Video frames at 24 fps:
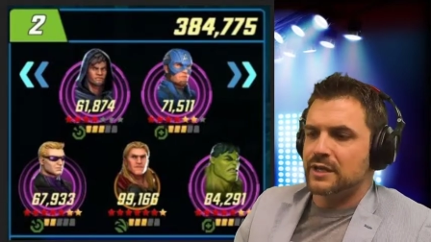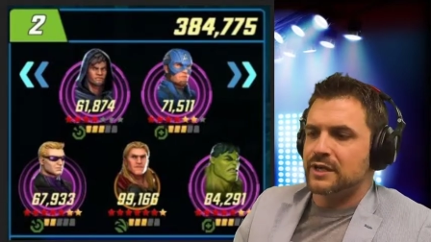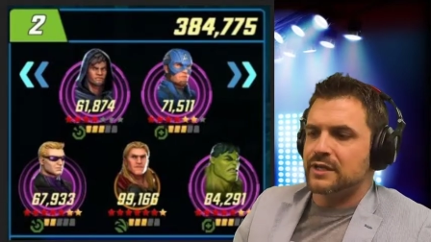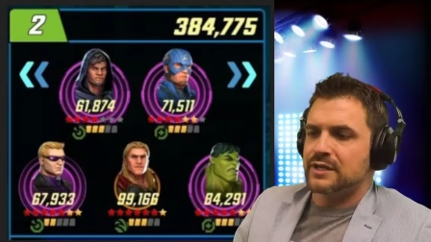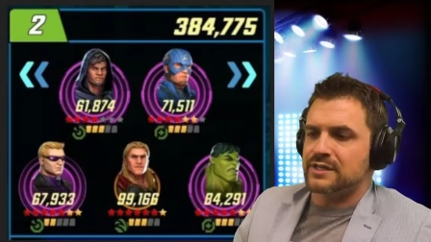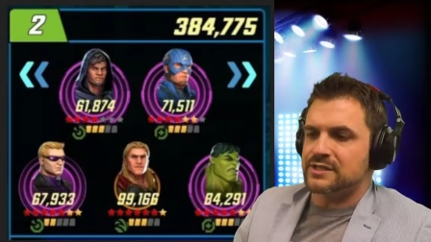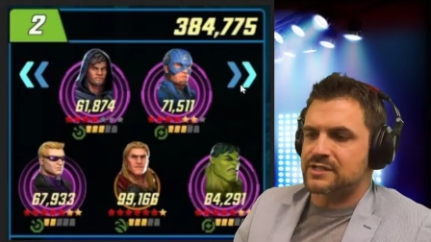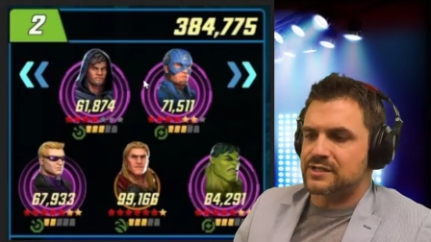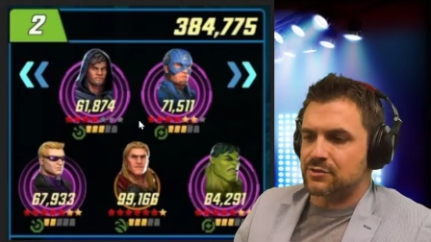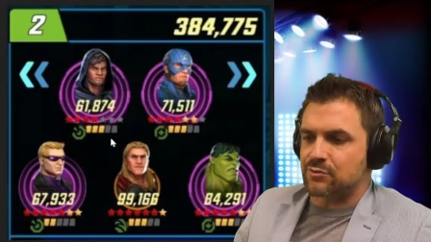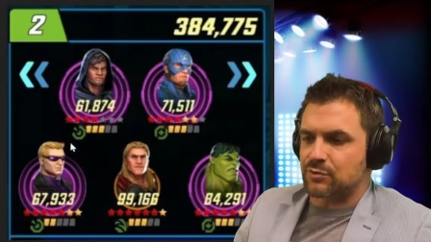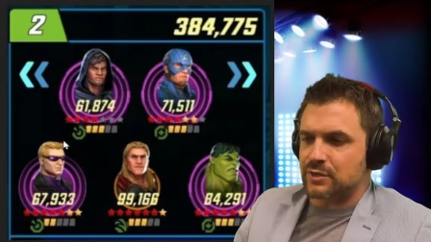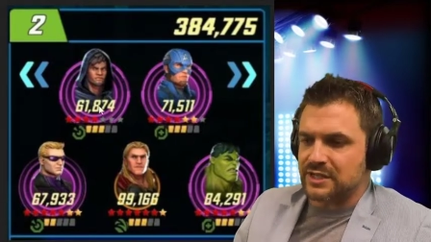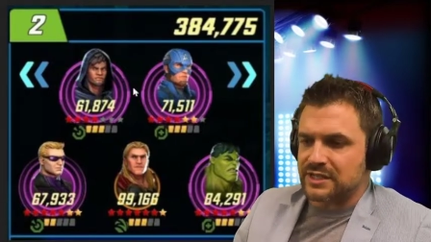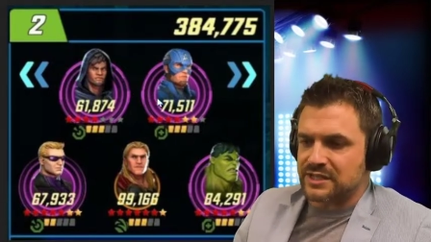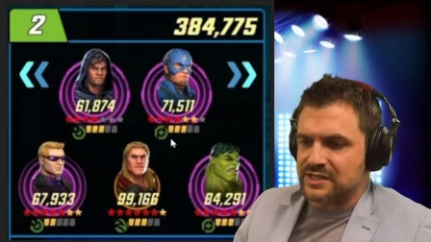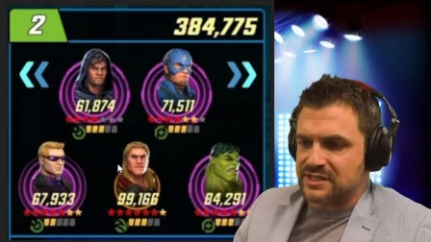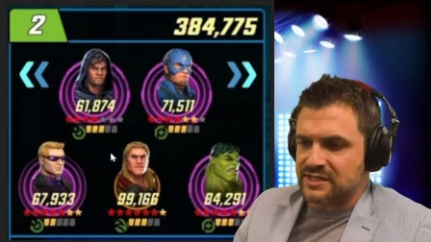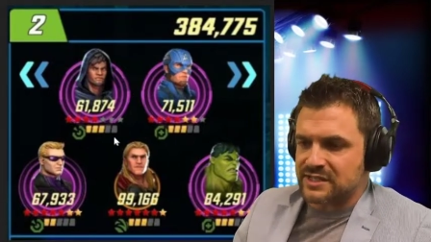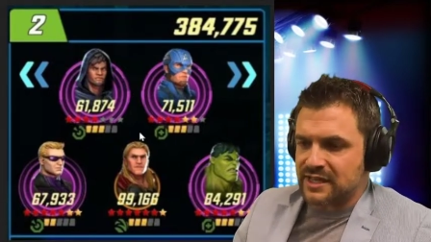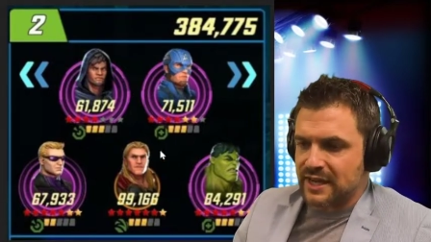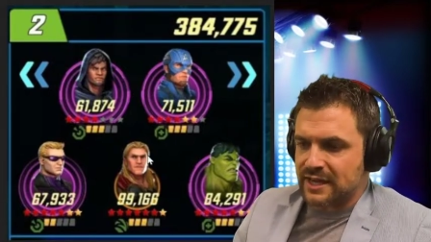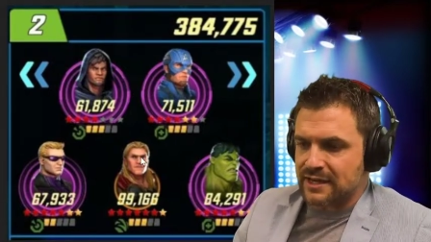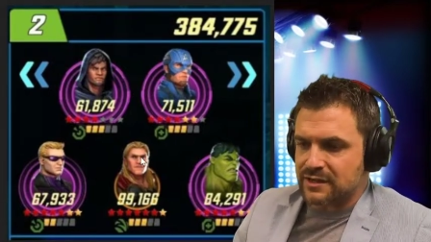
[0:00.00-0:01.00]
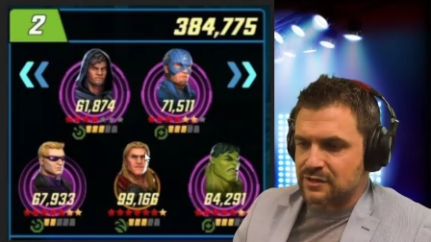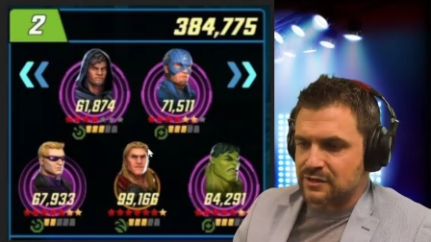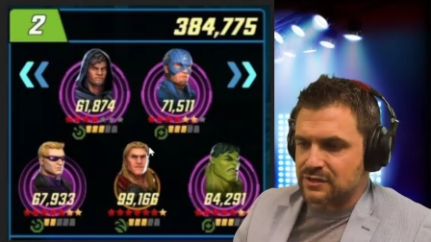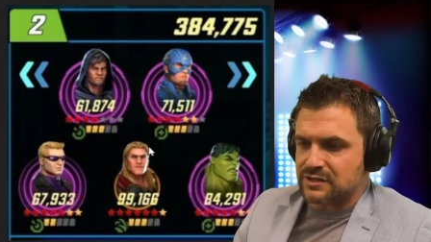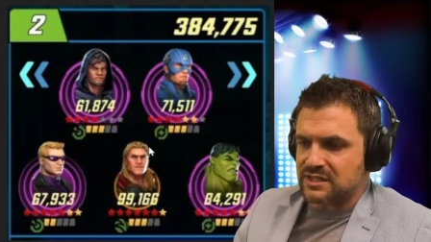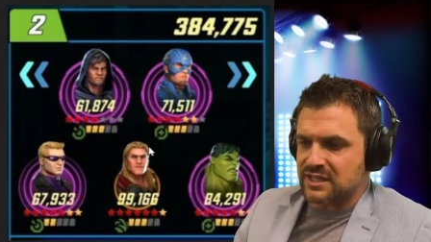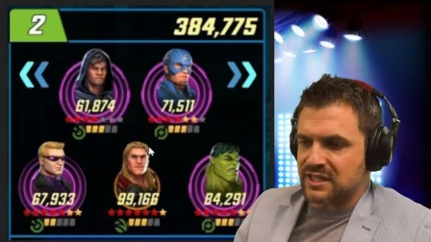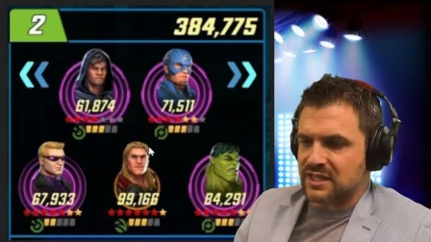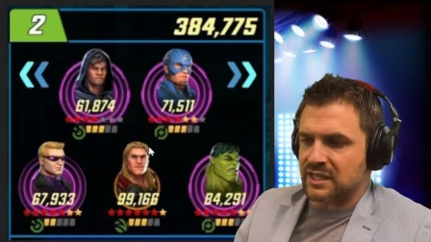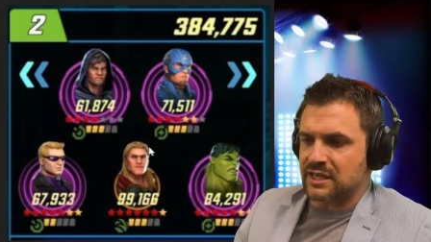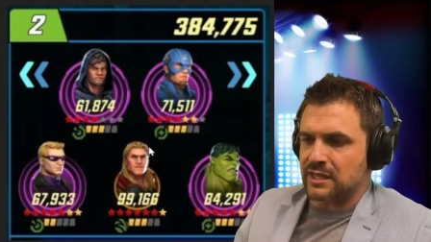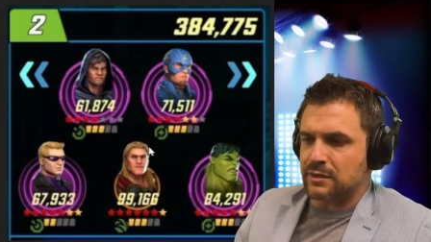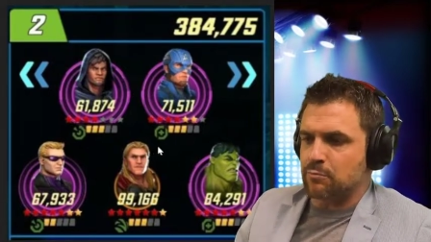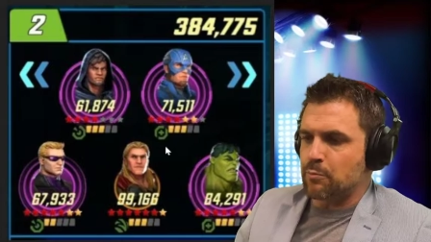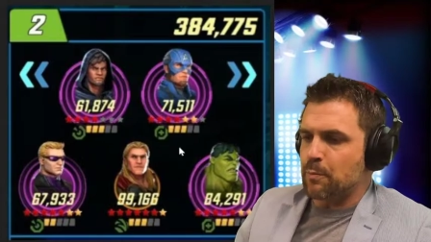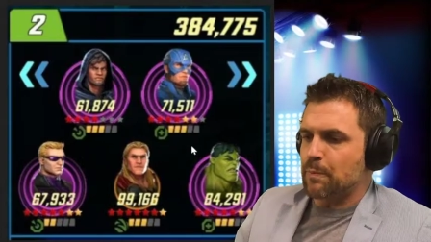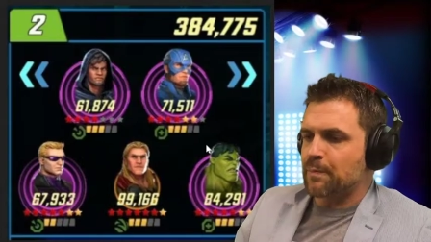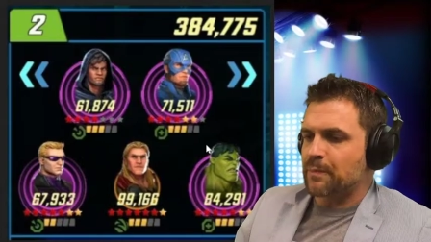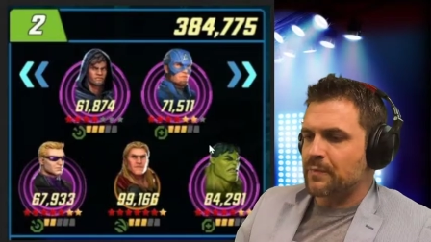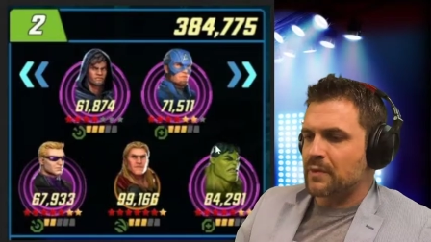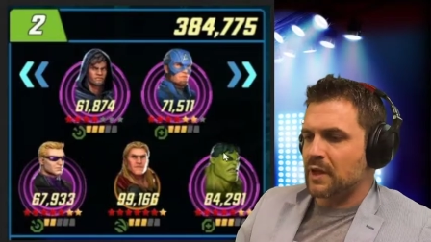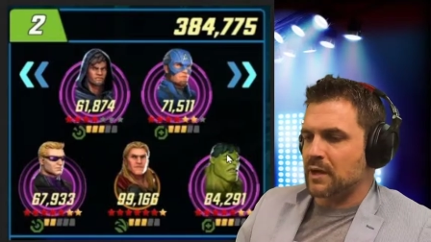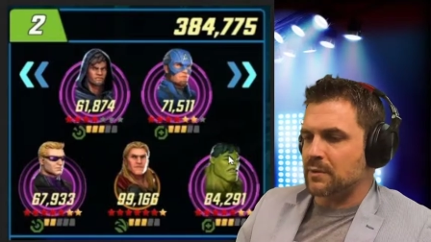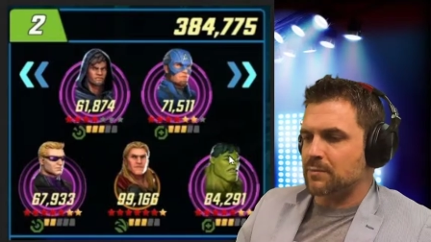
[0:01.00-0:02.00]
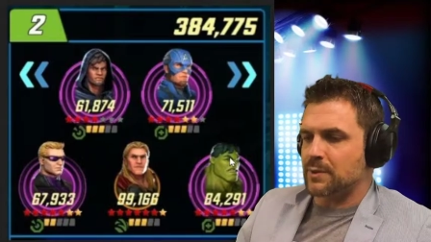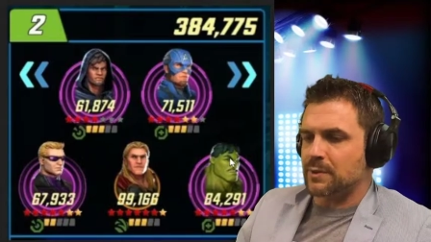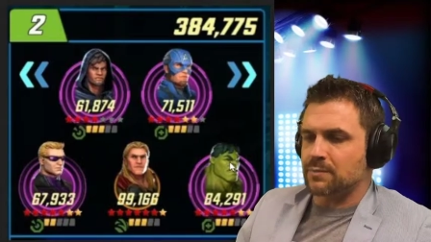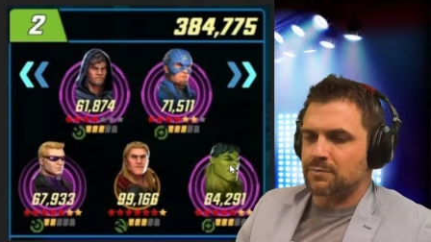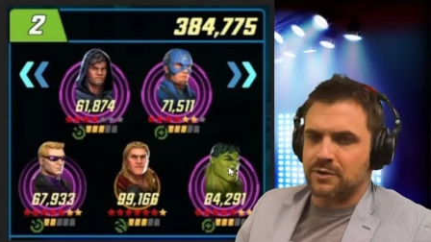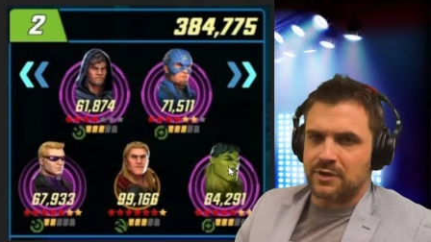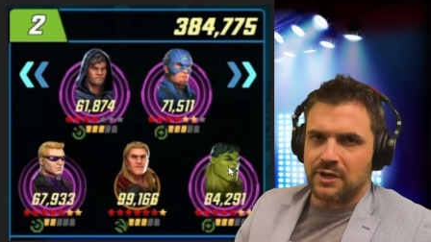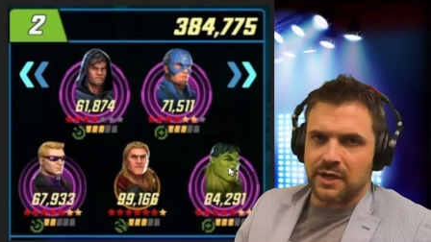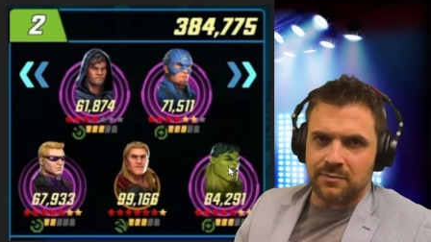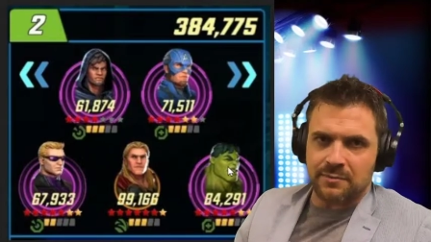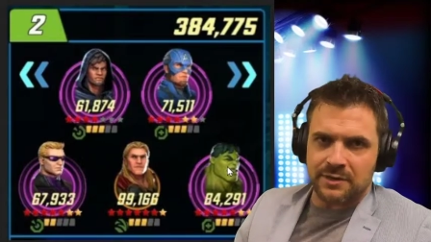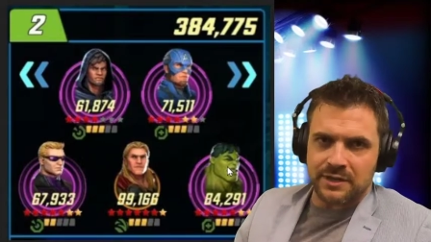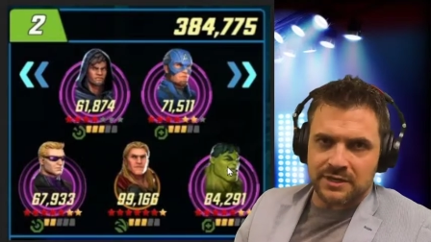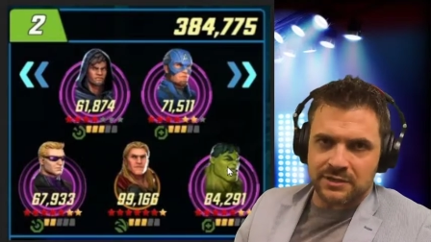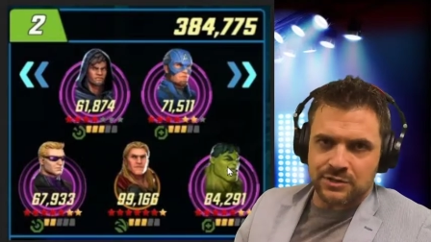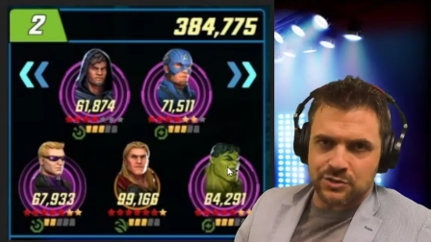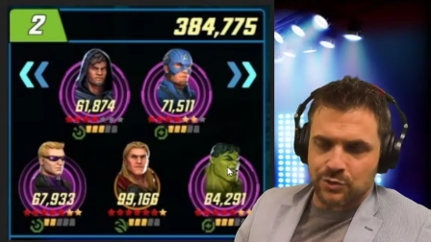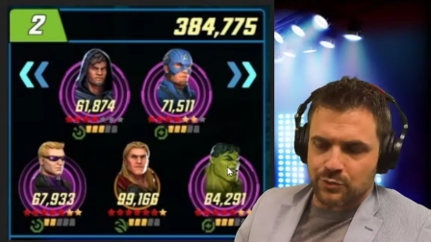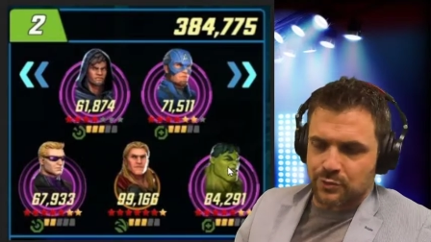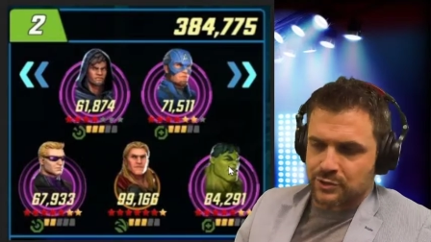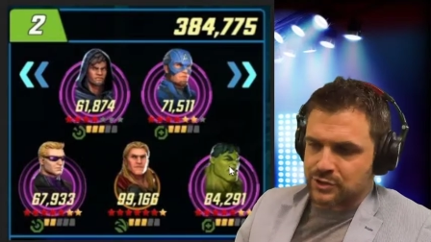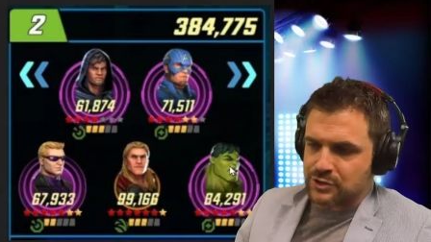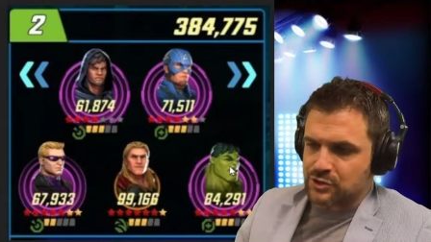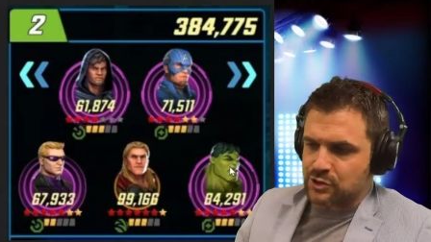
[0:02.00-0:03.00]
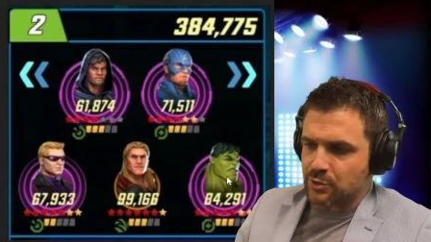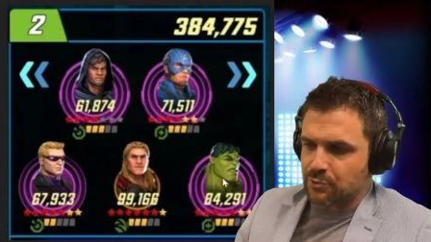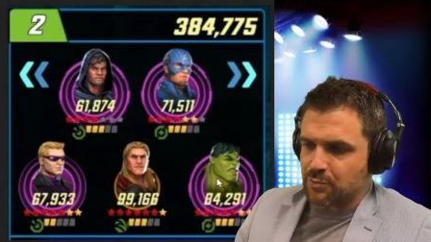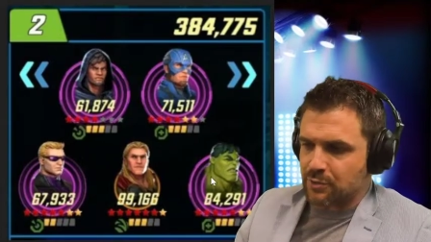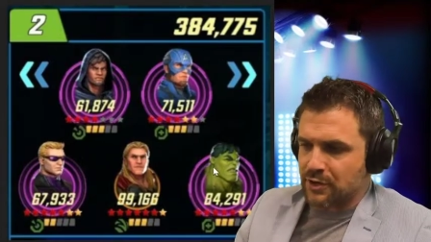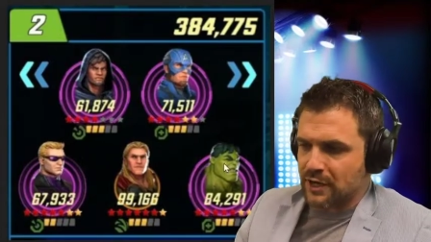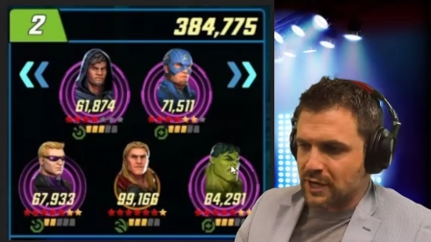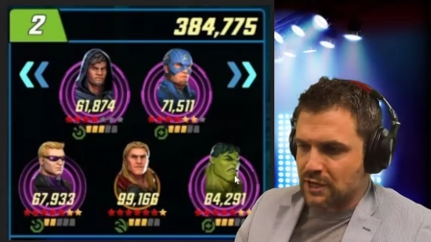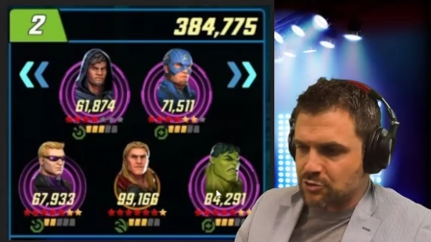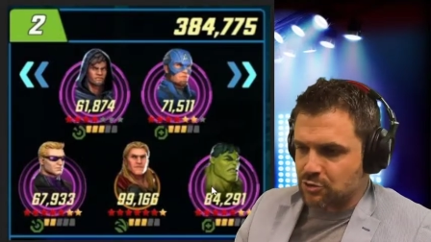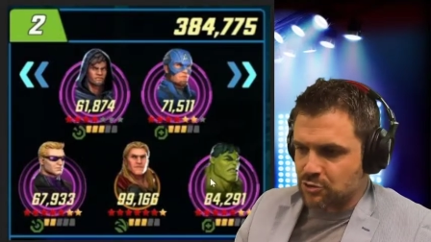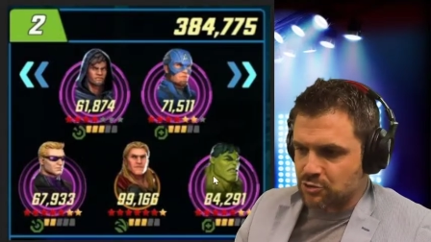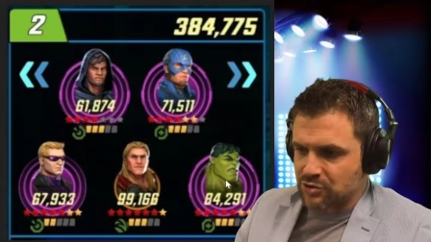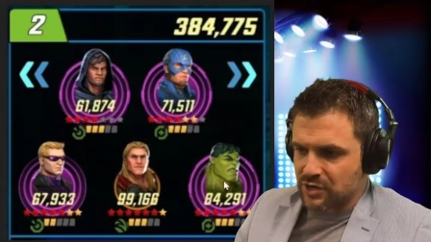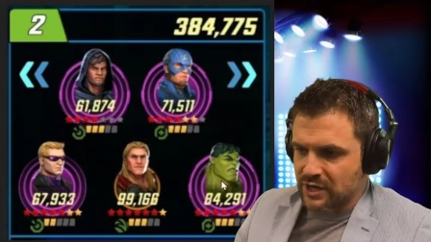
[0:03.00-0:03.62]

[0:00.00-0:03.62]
This is a really standard team, and people are coming into it with a supernatural,